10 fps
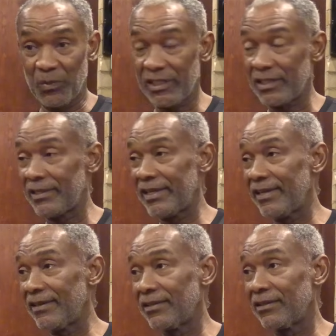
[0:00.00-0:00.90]
which
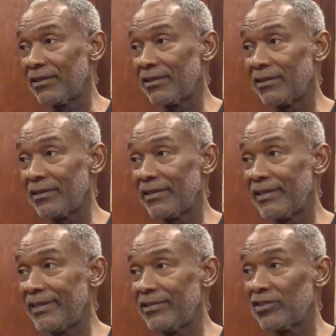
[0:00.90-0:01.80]
led onto all the
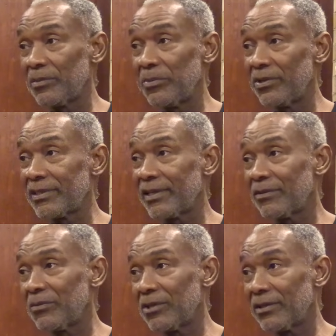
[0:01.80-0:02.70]
history books
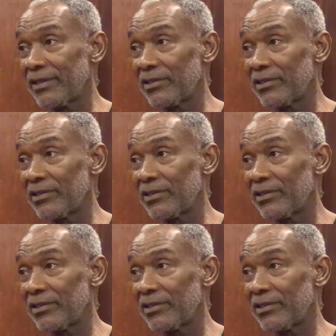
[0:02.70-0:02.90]
and war and